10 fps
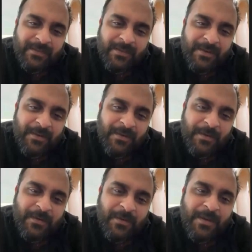
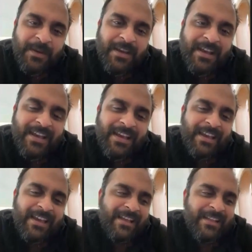So
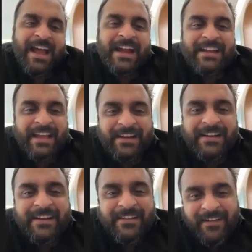that
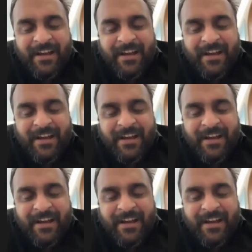ended.